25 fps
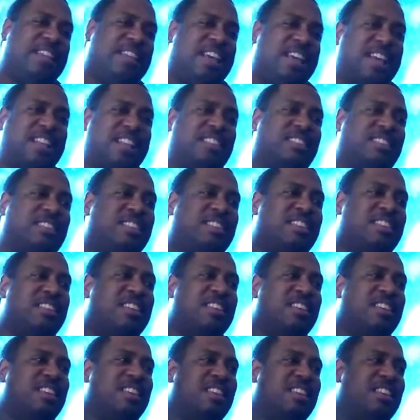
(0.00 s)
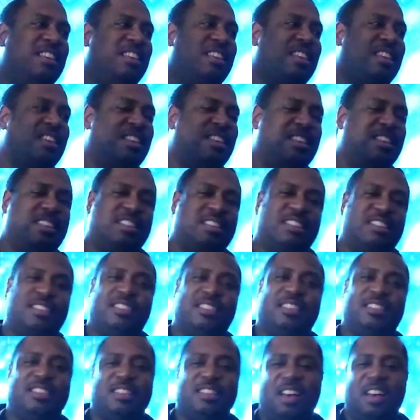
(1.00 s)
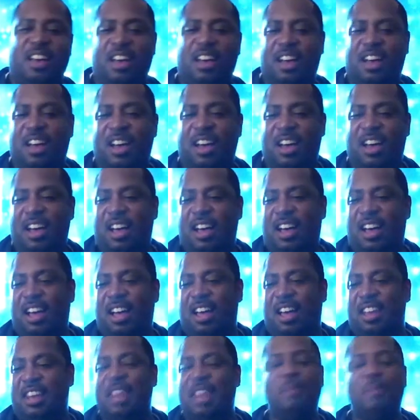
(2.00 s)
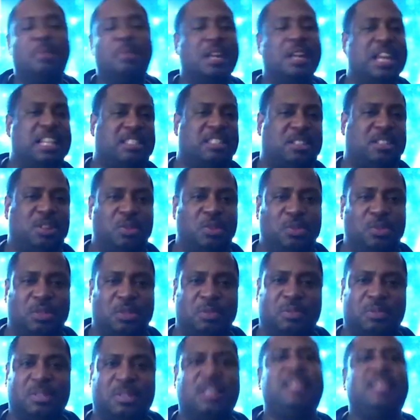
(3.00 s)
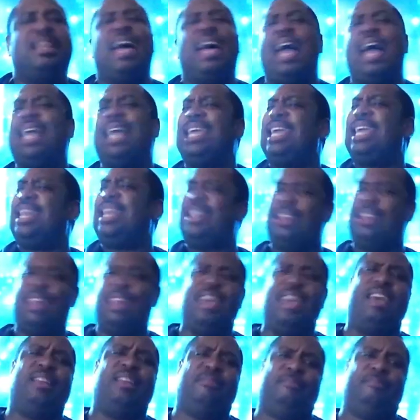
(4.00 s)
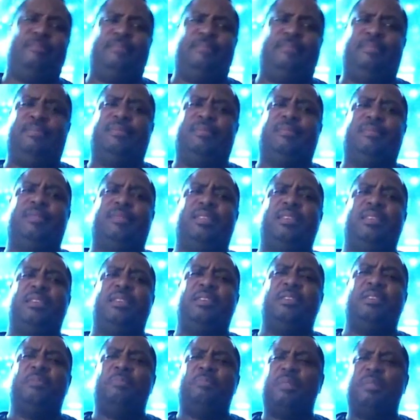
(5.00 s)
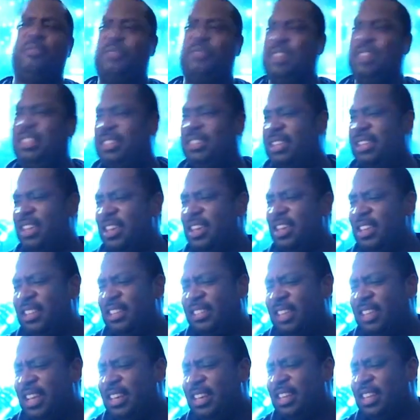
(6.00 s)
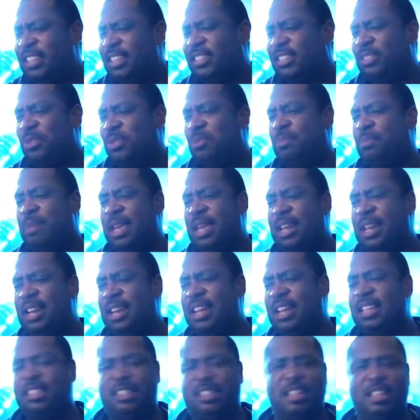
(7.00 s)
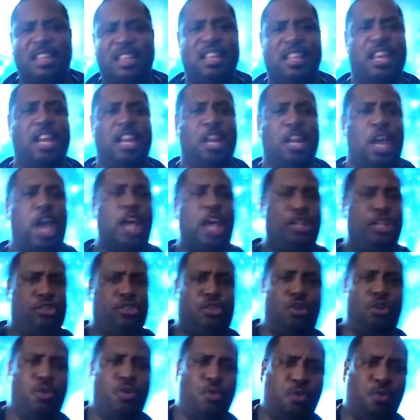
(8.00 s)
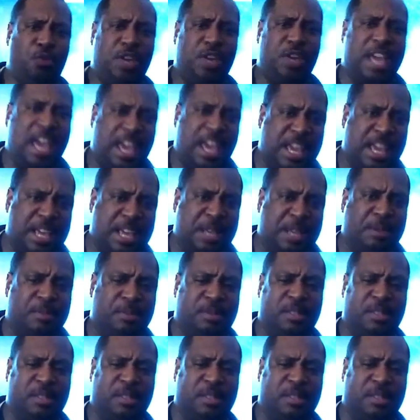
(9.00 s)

has uh, uh, uh, limited exclusives. I get that. But to sit and say this stupidity shit, it has no game.